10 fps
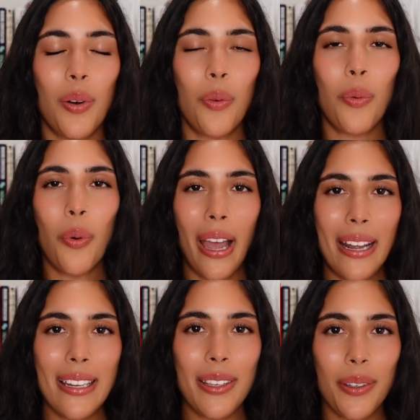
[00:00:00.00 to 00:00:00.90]

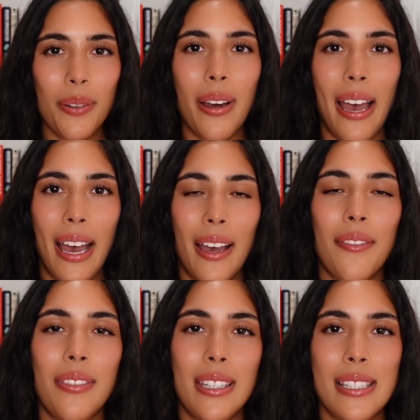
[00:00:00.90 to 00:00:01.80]
When you
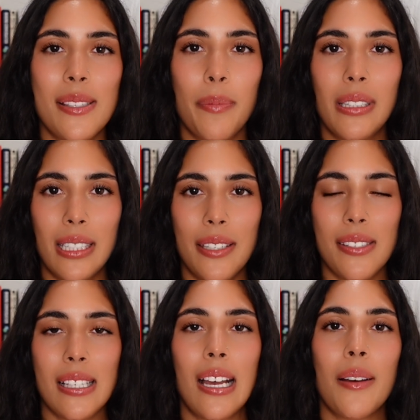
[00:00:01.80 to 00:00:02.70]
have these
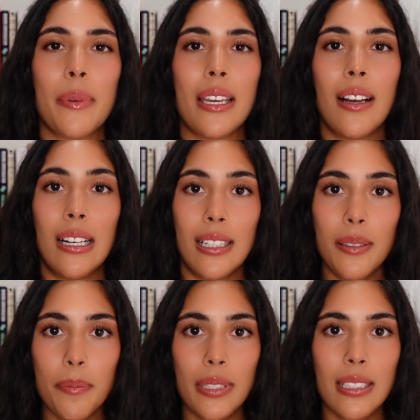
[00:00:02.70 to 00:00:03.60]
beliefs coming
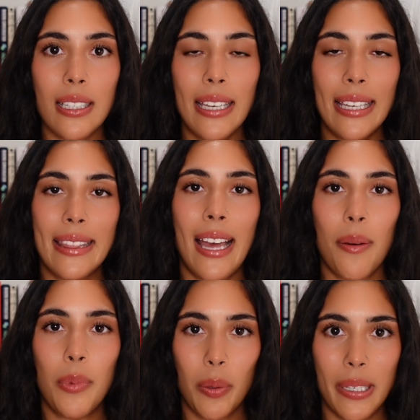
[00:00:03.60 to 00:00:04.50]
up in
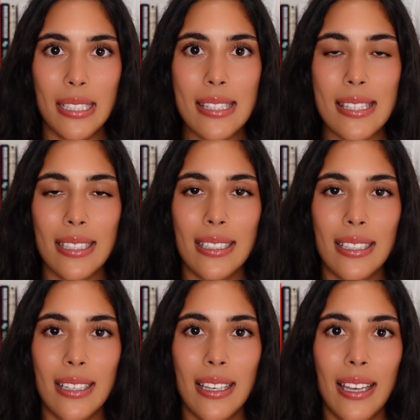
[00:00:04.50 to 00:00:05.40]
that moment,
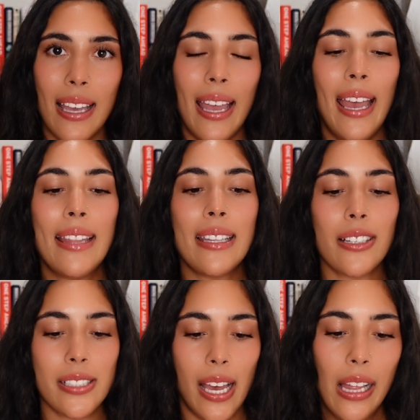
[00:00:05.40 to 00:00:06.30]
and
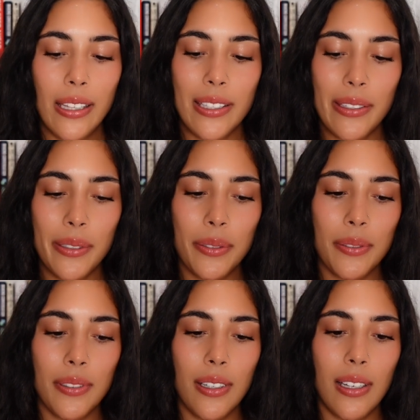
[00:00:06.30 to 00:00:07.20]
they're telling
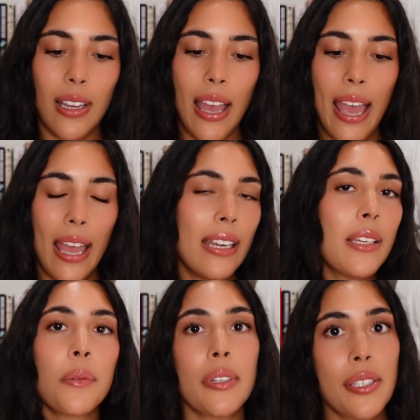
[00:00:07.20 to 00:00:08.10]
you any
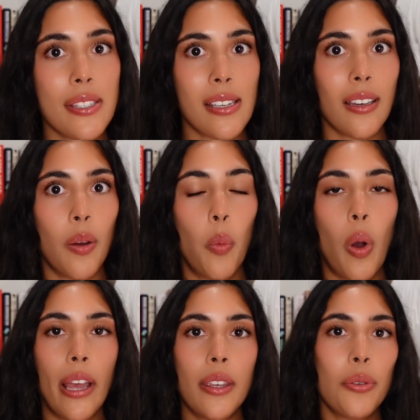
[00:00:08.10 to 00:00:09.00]
reason
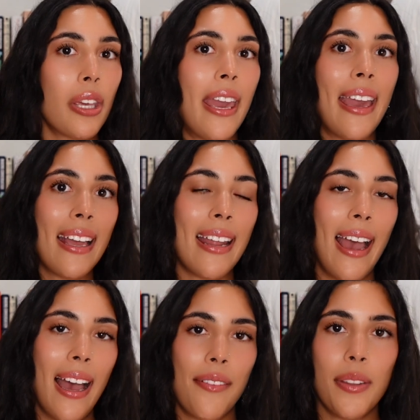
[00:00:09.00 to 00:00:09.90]
why you can't
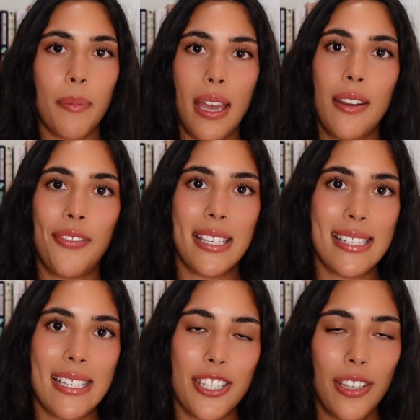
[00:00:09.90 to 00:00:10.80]
have the
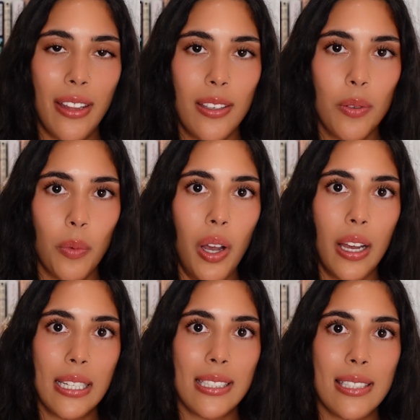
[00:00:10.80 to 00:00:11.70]
manifestation that you
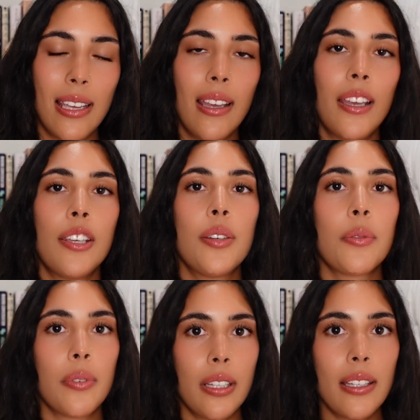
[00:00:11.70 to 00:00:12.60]
want, you
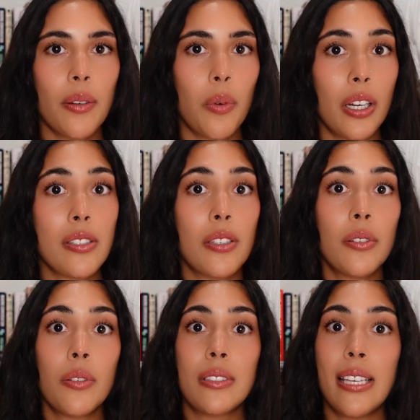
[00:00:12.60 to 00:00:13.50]
really want
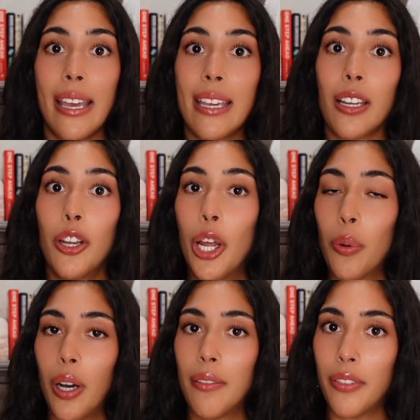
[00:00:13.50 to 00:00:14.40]
to take
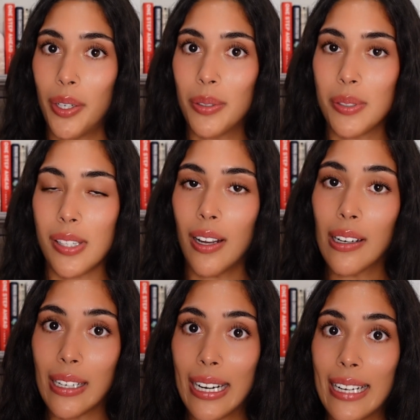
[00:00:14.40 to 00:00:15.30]
note of those,
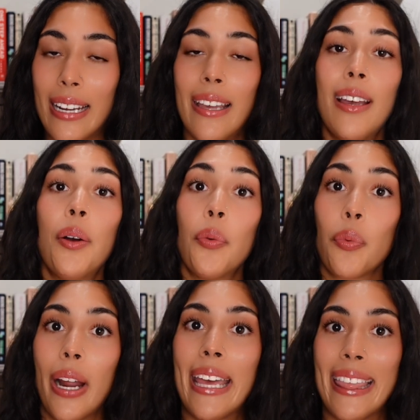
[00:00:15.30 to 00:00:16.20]
all right?
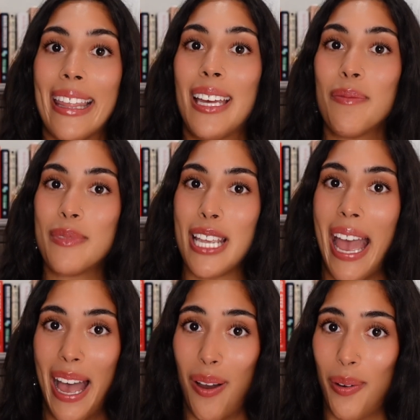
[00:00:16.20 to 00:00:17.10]
Write them
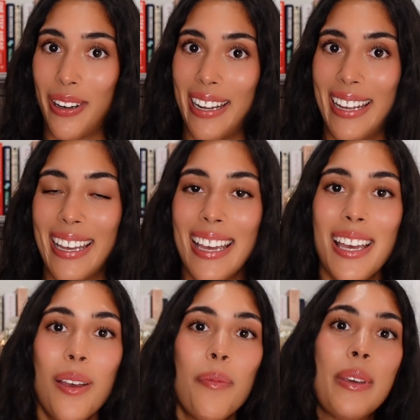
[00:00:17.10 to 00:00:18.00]
down,
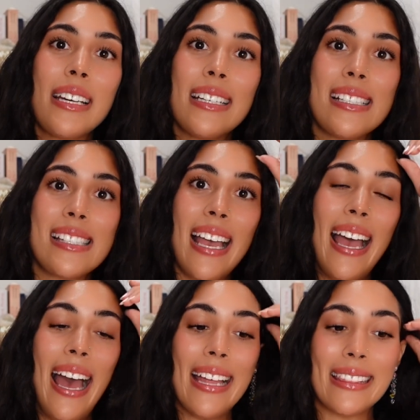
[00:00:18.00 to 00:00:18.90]
because
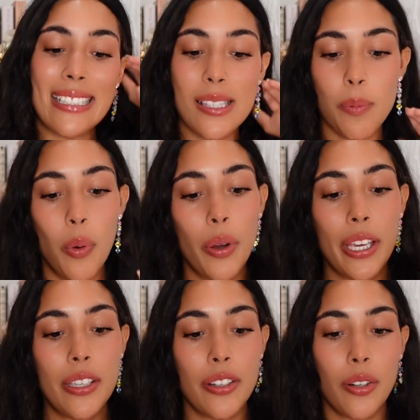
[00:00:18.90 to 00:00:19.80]
at this
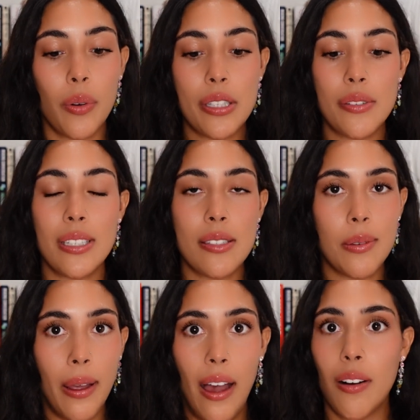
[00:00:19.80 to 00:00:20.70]
point, you're going to need
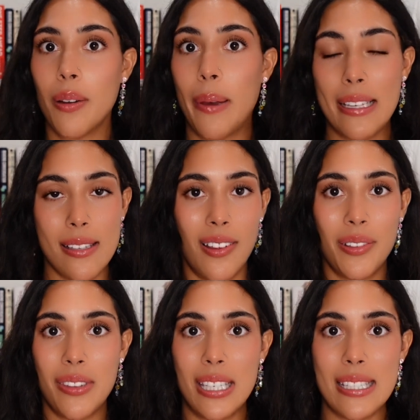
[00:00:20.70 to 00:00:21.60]
to alchemize all
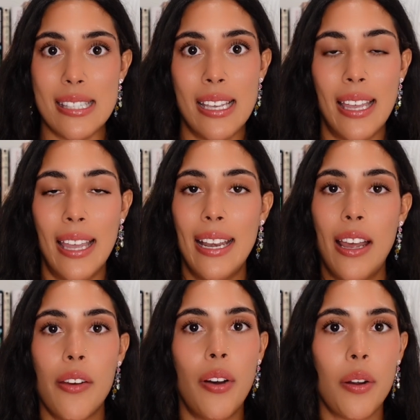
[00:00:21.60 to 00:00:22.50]
of these.
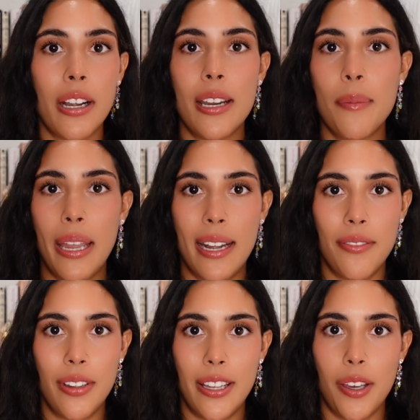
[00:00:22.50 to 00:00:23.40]
Now, I've already made a
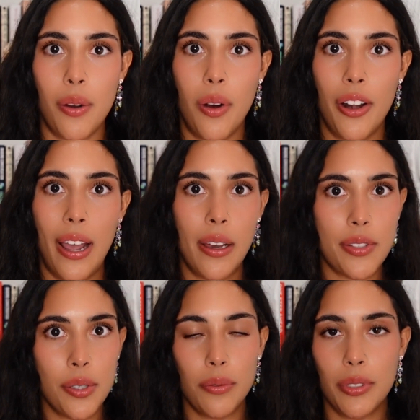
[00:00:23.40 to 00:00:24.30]
video on how
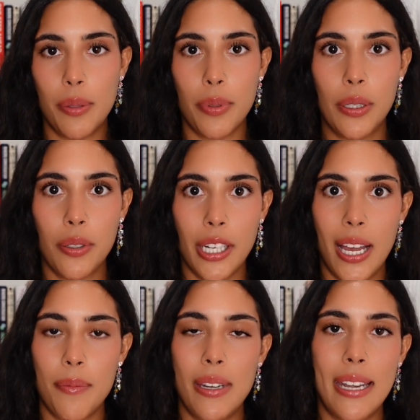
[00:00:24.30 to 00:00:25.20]
to
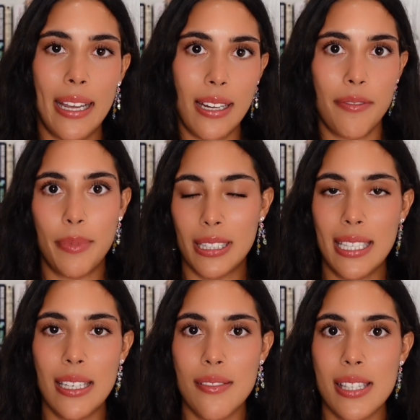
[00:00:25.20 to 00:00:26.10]
reprogram negative
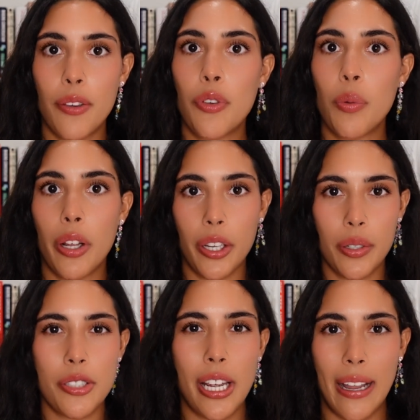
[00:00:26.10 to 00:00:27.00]
beliefs. If you want to go
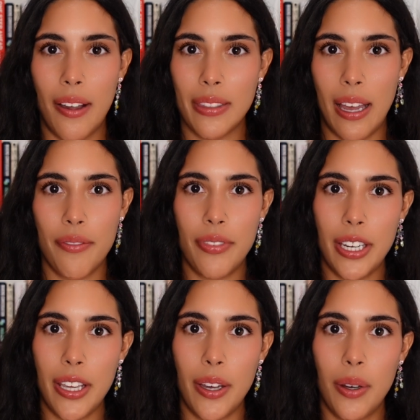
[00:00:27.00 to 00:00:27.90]
check out that
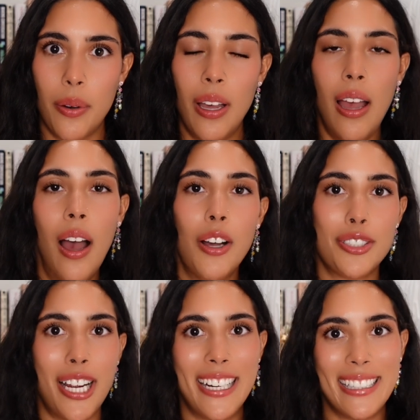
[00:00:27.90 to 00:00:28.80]
video, I'll
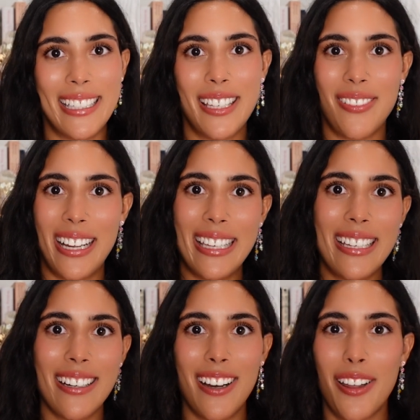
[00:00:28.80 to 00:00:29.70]
try to link it right
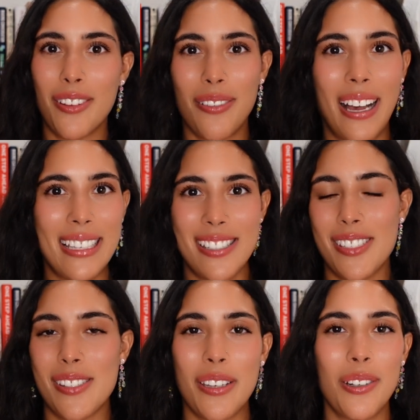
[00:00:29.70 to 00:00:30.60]
here. Otherwise,
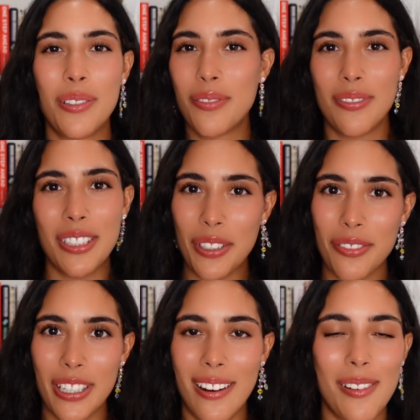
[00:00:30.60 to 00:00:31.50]
just go look
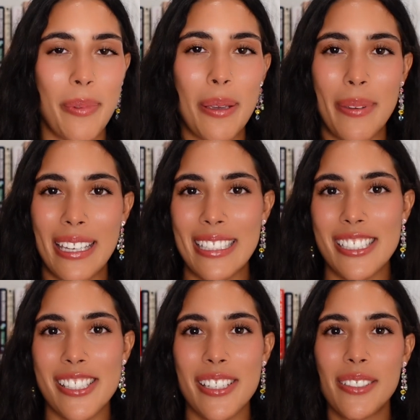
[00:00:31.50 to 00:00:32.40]
for it on my page.